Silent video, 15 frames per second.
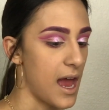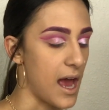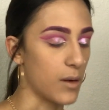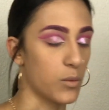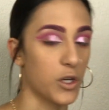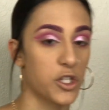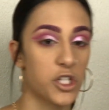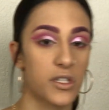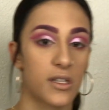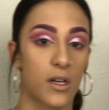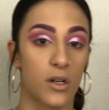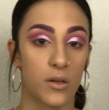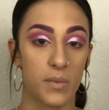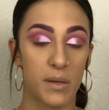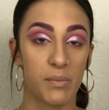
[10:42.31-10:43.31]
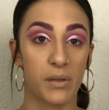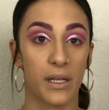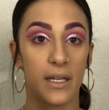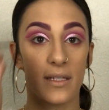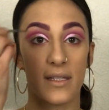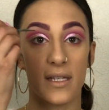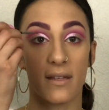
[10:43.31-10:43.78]
And we're just going to be
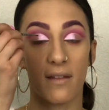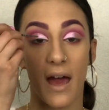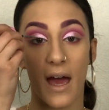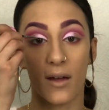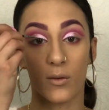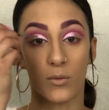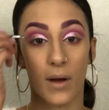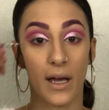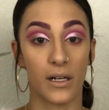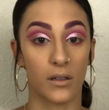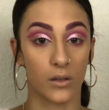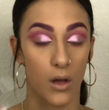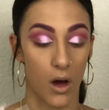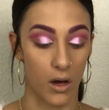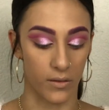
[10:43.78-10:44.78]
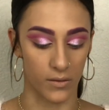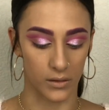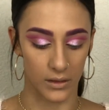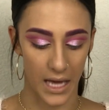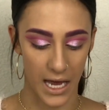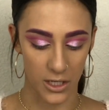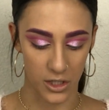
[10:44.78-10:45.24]
placing that right along the
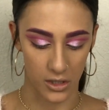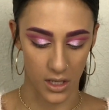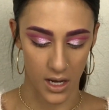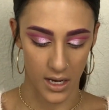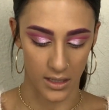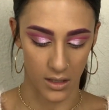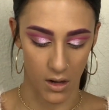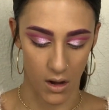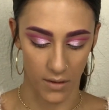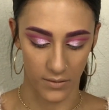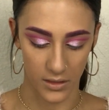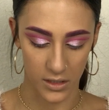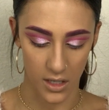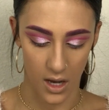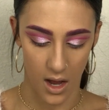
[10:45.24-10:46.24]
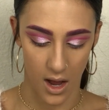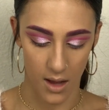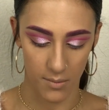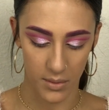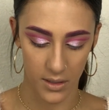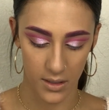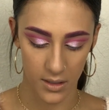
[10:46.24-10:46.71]
lash line on the top.